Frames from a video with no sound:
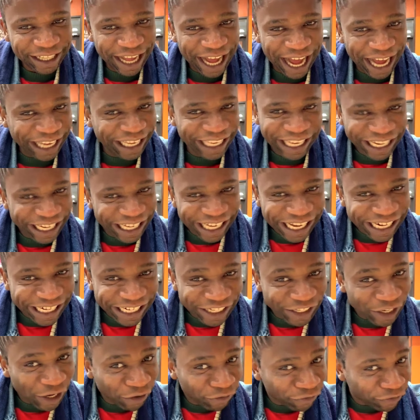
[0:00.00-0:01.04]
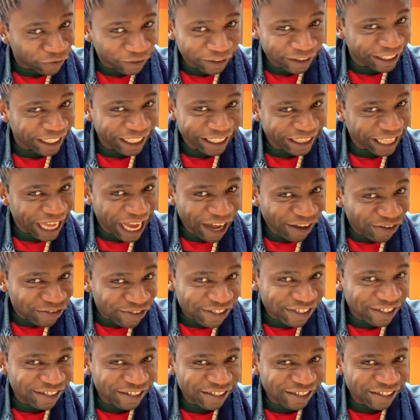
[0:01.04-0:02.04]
I can't get it done for 3,000.